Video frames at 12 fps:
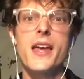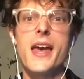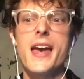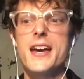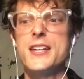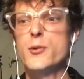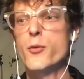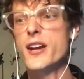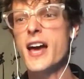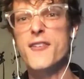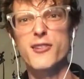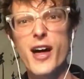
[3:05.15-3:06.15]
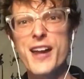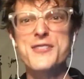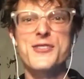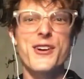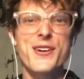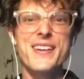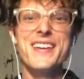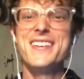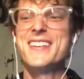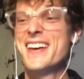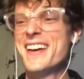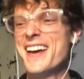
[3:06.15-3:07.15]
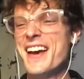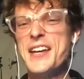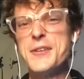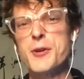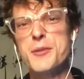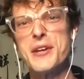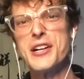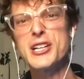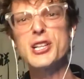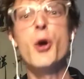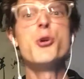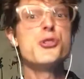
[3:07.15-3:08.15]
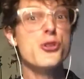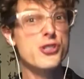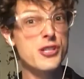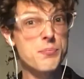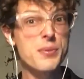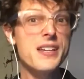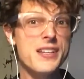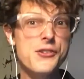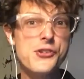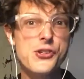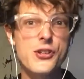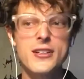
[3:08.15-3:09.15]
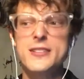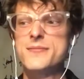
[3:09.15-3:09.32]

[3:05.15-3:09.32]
and you want to have a lot of durian and you want to be closer to the beach,